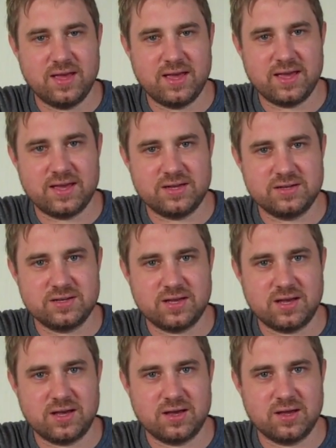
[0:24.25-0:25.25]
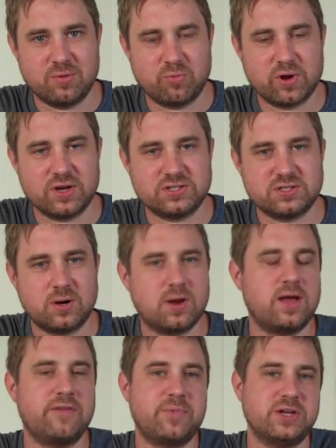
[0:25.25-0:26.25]
And we're going to start
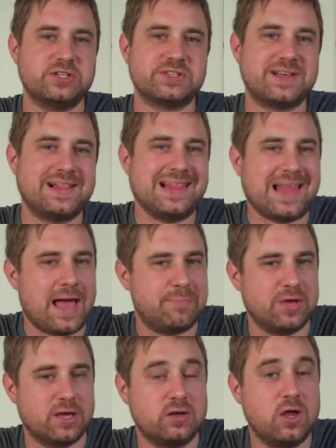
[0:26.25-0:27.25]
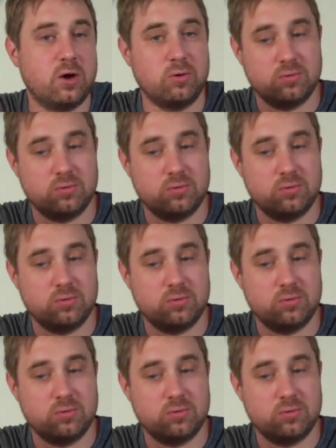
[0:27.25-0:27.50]
off by just tapping